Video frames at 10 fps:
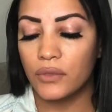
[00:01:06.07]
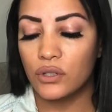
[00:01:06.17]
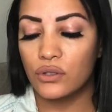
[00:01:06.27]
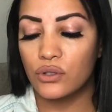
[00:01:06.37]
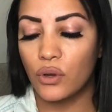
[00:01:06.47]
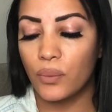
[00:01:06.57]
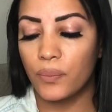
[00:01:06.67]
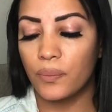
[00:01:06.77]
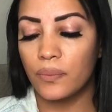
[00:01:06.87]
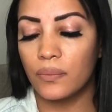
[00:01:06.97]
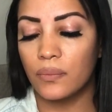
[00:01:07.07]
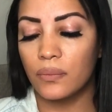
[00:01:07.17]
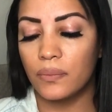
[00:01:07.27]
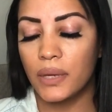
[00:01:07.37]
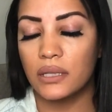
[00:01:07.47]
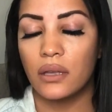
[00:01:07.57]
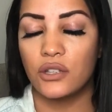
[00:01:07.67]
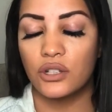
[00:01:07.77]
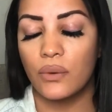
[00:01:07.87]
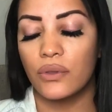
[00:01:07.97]
So basically, I'll
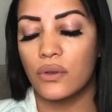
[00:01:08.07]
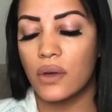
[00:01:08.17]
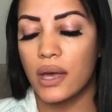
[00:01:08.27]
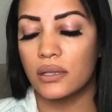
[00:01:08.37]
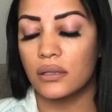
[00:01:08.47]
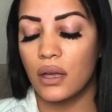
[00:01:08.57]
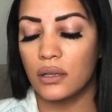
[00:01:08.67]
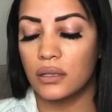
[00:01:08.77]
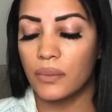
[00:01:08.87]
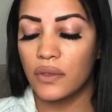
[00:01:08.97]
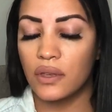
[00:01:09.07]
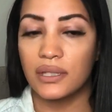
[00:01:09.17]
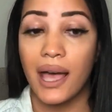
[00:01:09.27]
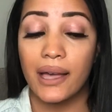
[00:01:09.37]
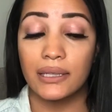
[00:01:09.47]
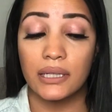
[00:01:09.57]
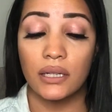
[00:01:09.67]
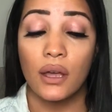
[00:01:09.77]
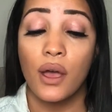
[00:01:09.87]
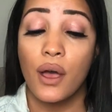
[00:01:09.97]
share with you guys some of the things I did.